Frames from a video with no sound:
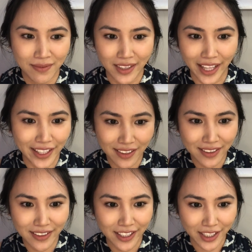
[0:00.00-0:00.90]
like
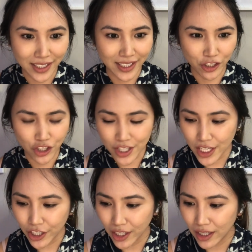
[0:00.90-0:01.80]
attention
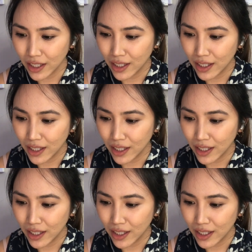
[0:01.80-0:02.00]
seeker.